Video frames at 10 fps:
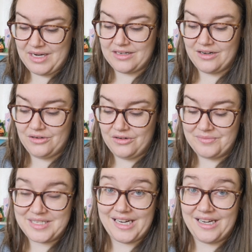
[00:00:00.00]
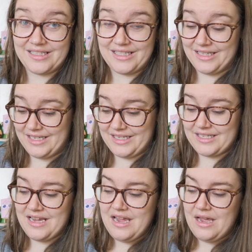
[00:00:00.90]
made a lot of mistakes in
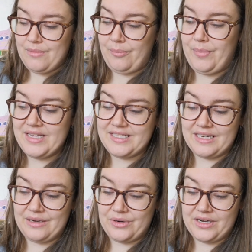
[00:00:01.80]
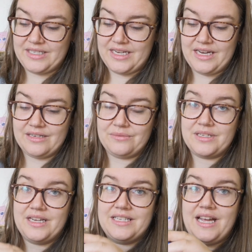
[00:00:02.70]
this, but basically what I did
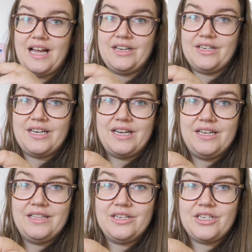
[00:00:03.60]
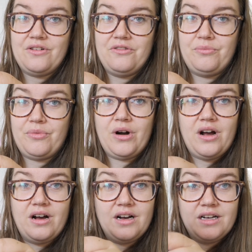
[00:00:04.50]
was I attached the shelf
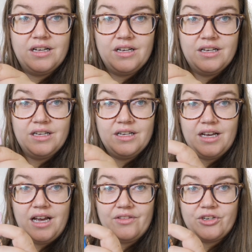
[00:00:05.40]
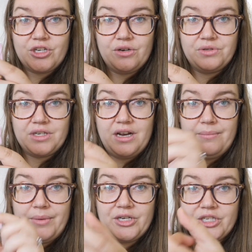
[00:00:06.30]
bra at the
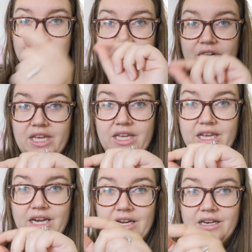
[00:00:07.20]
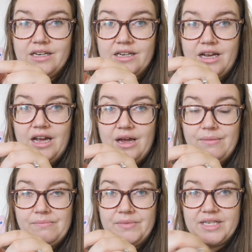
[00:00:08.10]
shoulder by just tucking in
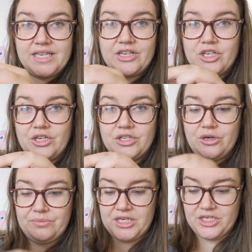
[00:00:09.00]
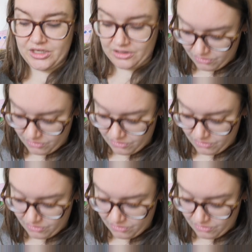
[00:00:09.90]
um, a section and top stitching